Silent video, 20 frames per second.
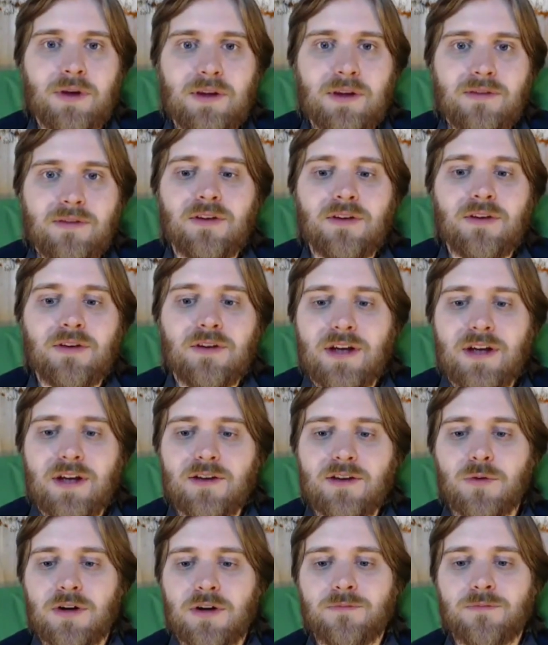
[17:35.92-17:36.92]
It all together
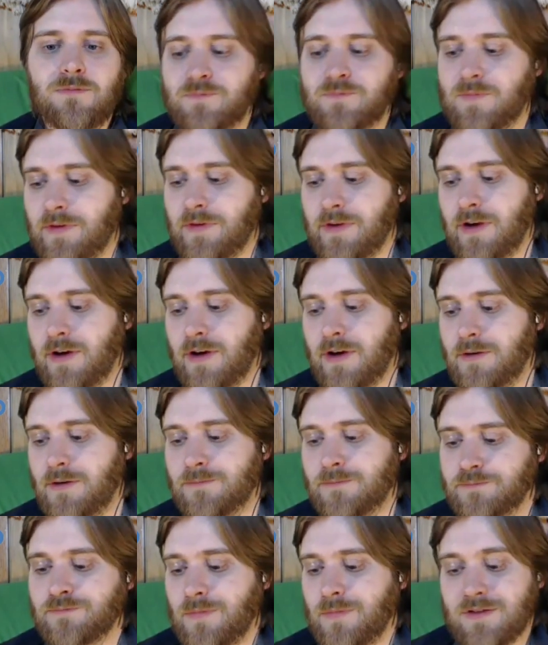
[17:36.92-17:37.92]
well. So
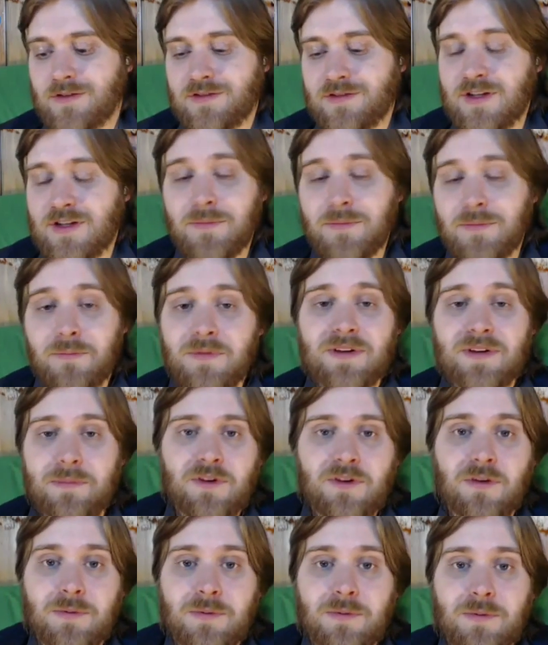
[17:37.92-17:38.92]
there's something
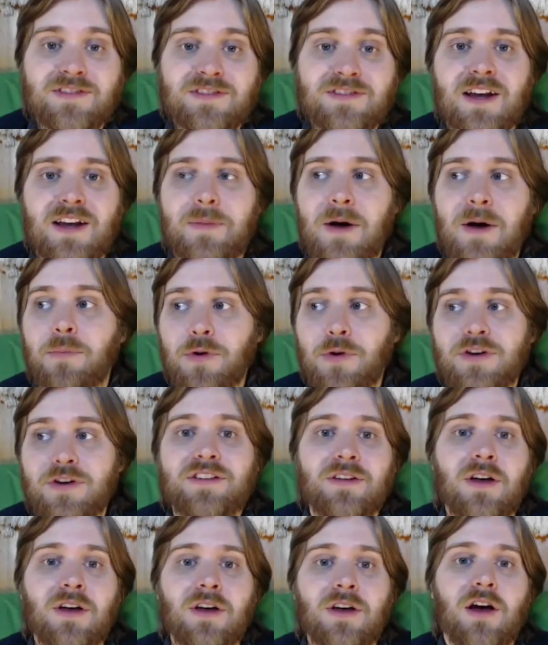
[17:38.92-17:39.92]
to be said about
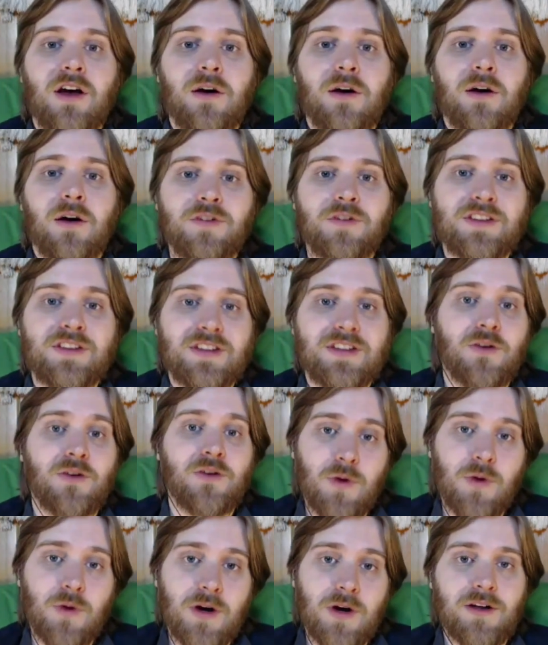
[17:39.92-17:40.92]
putting a movie together
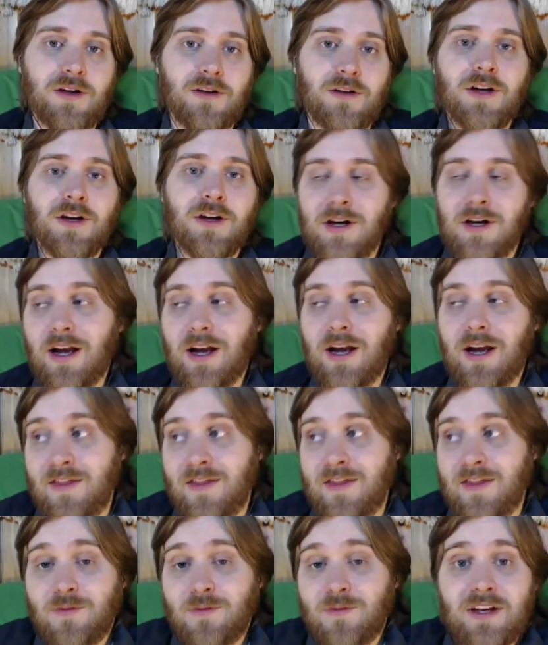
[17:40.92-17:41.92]
well, and
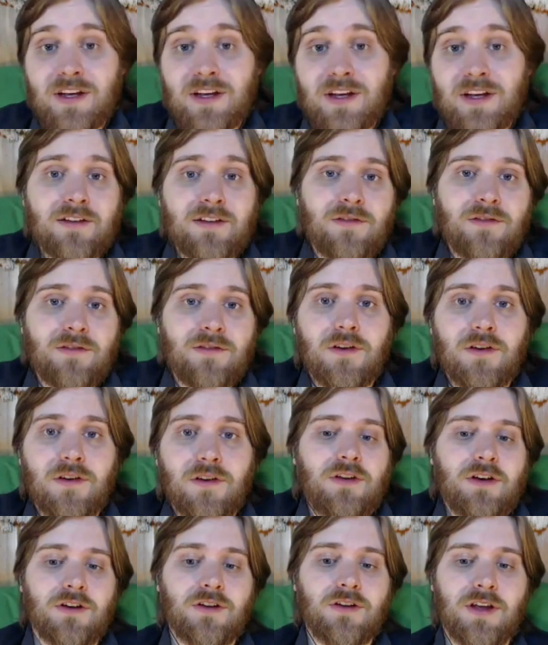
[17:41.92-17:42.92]
that's what they did. So,
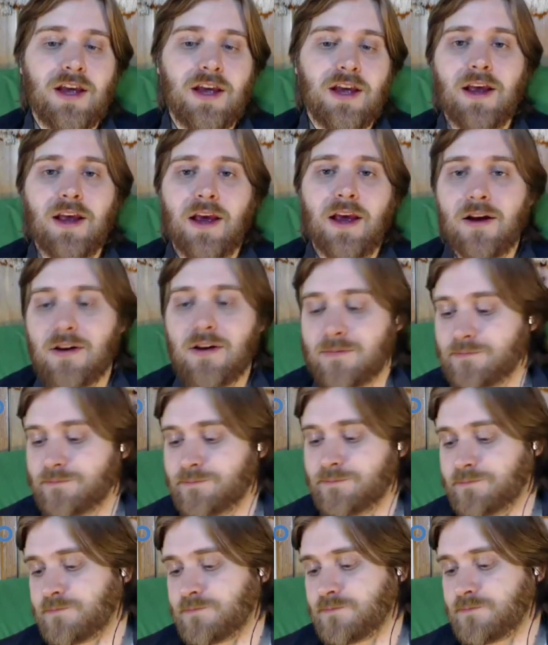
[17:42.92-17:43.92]
you know, you can't hate on
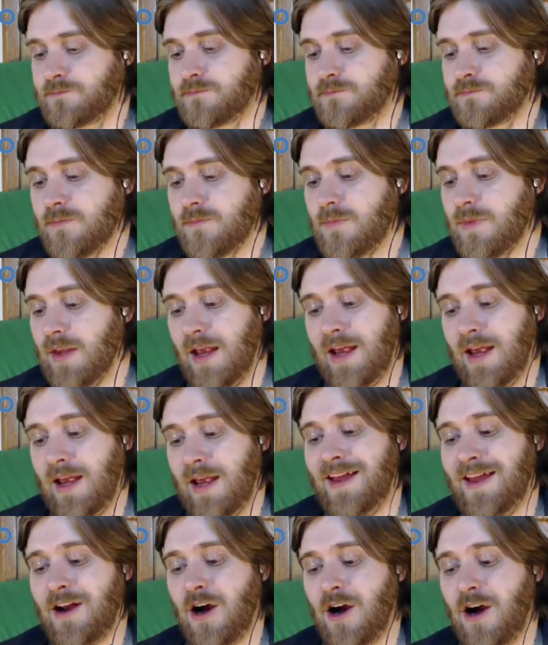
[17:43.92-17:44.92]
it. And
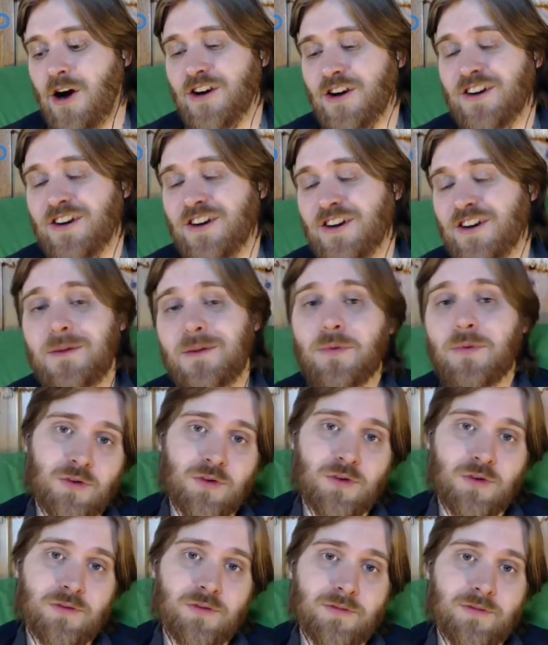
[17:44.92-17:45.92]
then our number one
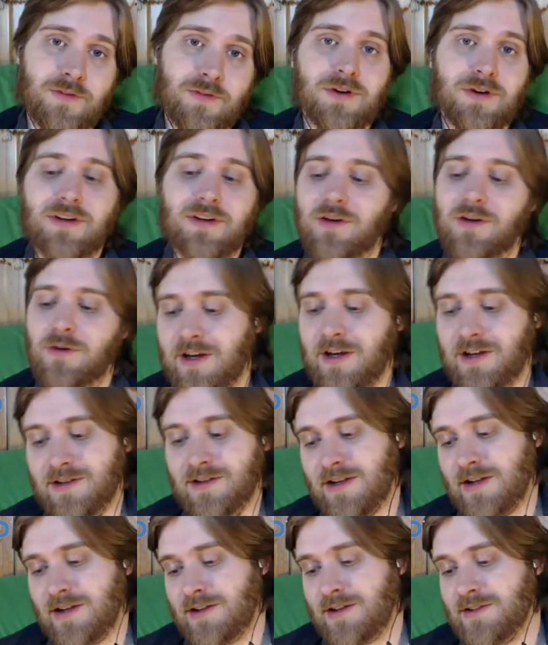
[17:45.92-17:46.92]
movie, Brendan, go ahead and
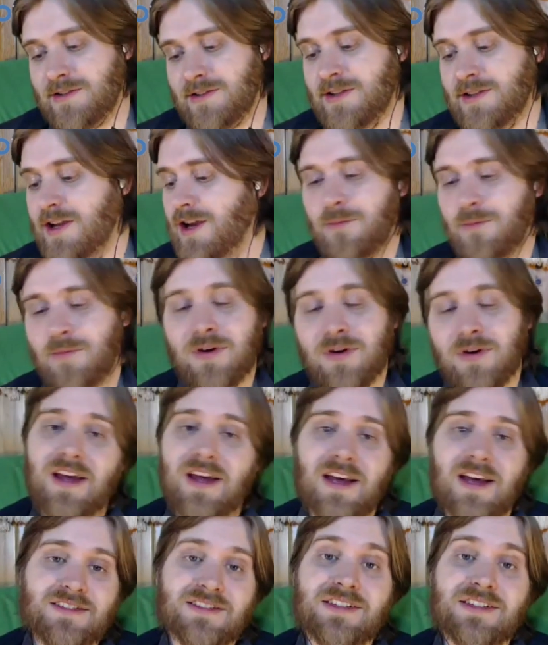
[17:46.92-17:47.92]
tell us. Brendan
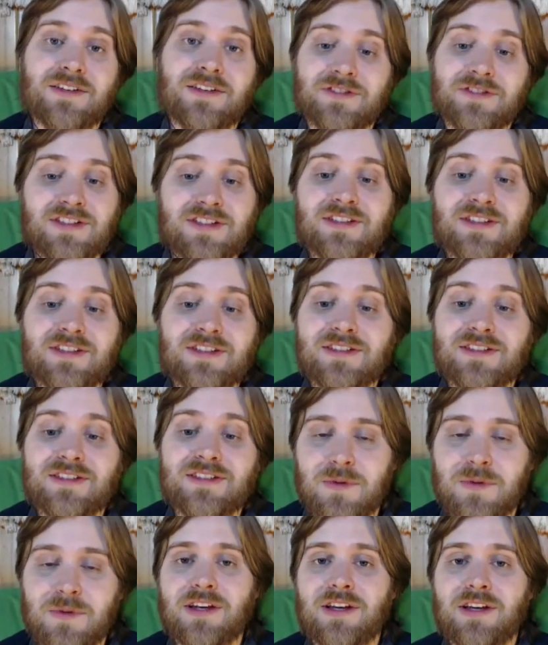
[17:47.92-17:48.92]
hasn't even seen this list,
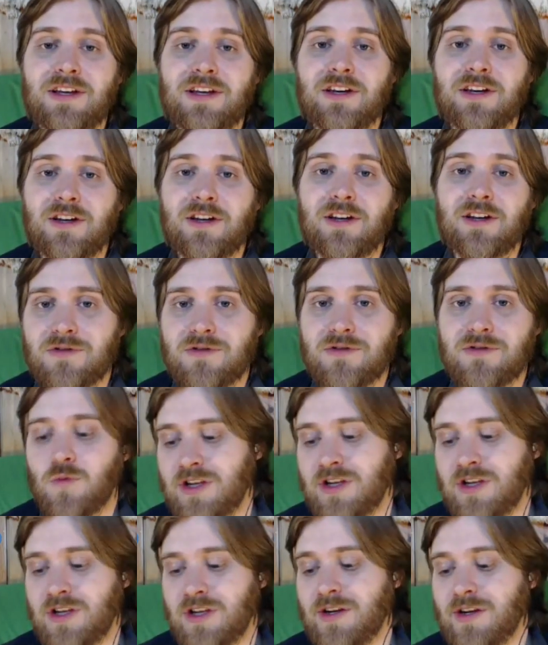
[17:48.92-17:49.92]
but he knows what the
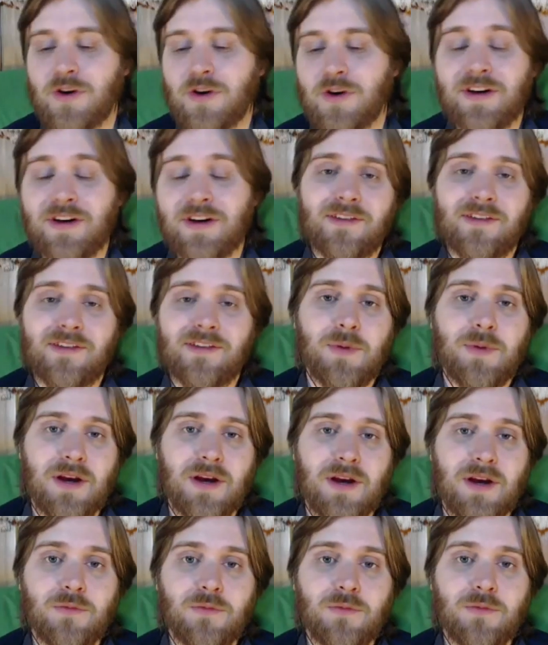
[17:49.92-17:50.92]
number one
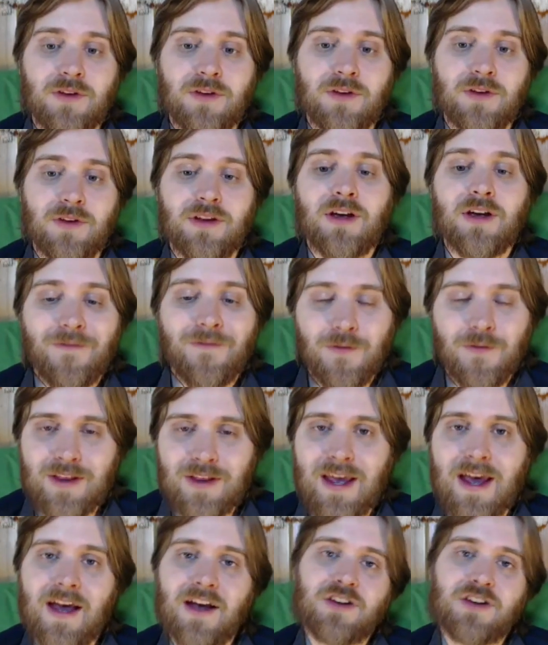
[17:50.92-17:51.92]
anticipated movie for
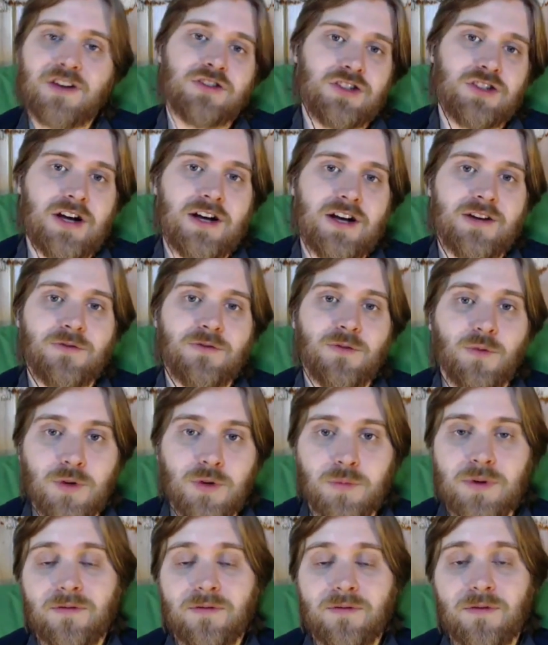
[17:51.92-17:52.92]
the action genre will
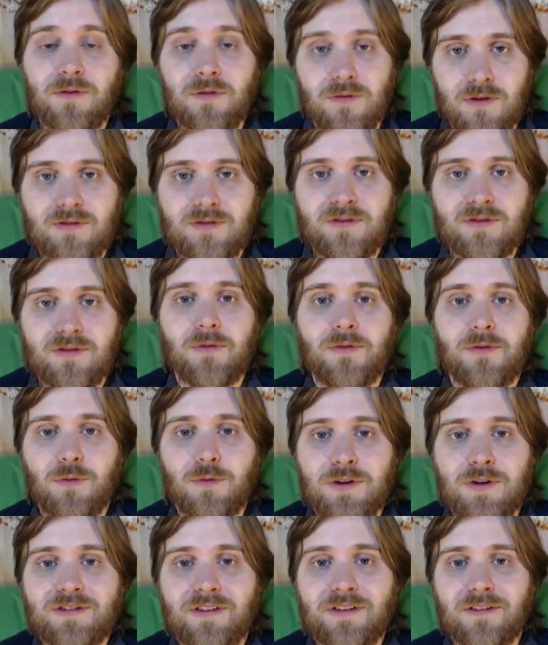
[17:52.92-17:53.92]
be for the summer of
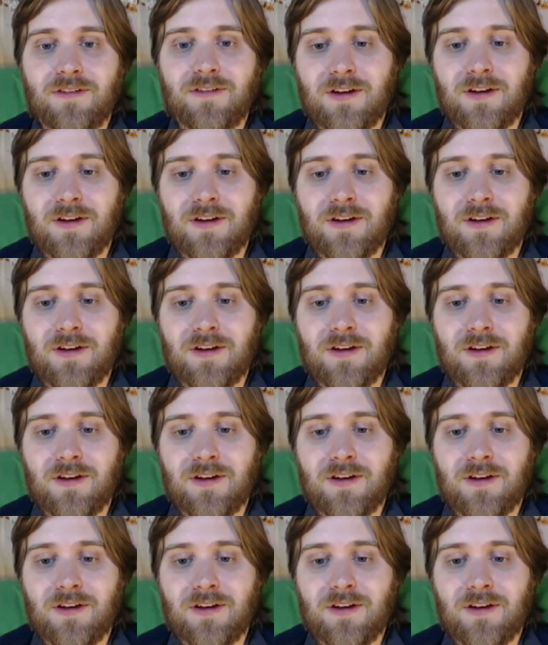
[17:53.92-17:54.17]
2016.